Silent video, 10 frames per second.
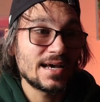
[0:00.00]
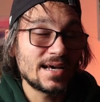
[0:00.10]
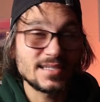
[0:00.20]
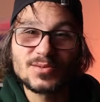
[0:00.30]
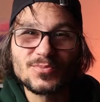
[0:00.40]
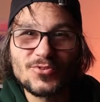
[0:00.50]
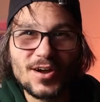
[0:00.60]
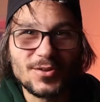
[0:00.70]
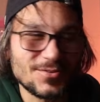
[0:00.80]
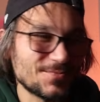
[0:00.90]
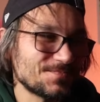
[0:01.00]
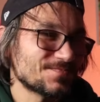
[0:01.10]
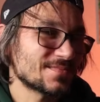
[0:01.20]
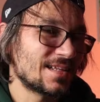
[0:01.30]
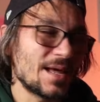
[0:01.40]
has some ground.
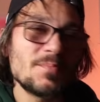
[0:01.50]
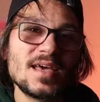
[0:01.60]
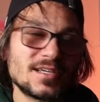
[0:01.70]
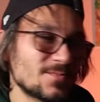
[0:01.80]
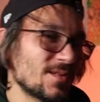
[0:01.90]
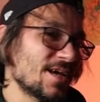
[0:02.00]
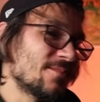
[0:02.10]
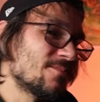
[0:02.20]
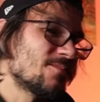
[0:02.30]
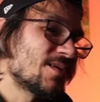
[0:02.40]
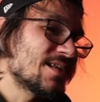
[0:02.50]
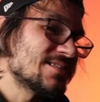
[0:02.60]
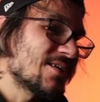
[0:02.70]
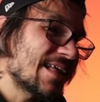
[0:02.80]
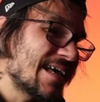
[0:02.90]
Let me explain, but
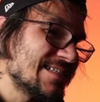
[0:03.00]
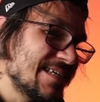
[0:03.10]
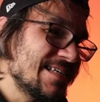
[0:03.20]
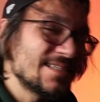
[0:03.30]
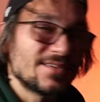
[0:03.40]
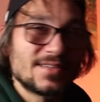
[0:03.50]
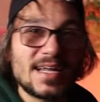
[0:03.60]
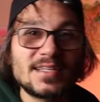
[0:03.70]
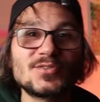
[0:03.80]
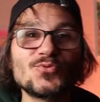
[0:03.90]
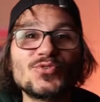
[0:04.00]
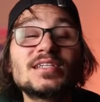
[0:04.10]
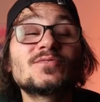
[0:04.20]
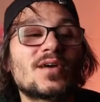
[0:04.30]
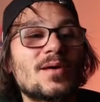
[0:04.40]
it's not as easy. And that is the
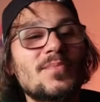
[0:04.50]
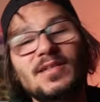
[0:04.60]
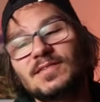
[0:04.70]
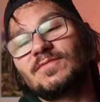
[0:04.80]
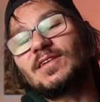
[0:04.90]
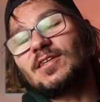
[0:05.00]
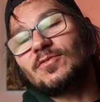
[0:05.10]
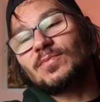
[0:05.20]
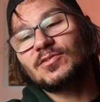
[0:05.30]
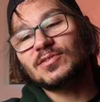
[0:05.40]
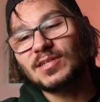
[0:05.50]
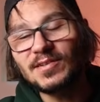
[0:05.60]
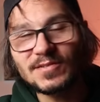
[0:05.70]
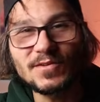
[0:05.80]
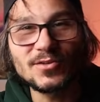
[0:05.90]
reason why I make this video, because in
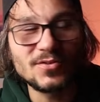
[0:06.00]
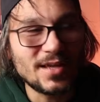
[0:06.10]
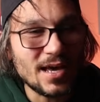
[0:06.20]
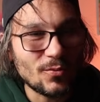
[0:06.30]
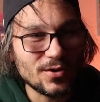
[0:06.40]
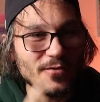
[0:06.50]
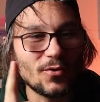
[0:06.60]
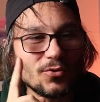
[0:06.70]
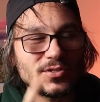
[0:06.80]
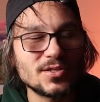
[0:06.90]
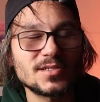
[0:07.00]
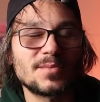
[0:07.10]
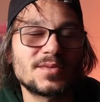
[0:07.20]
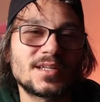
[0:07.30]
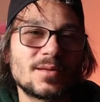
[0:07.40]
this video today, I want to focus on
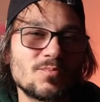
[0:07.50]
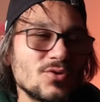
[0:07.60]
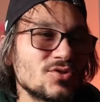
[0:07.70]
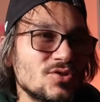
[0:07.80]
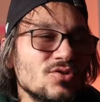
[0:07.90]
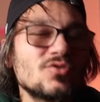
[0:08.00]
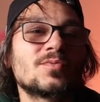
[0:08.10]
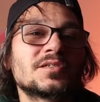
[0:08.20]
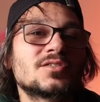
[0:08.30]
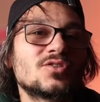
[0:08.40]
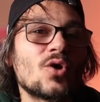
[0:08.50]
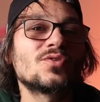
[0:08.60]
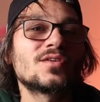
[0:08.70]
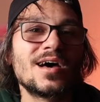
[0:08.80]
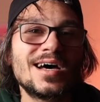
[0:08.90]
something that most YouTubers
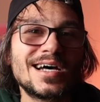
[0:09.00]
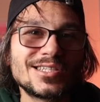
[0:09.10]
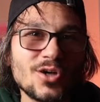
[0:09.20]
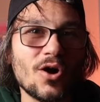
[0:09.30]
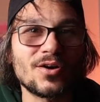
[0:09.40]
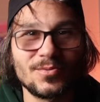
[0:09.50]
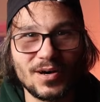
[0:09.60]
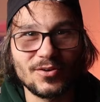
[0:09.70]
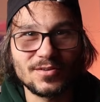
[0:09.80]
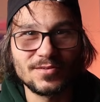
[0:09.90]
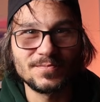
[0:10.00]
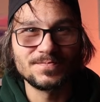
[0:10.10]
don't talk about.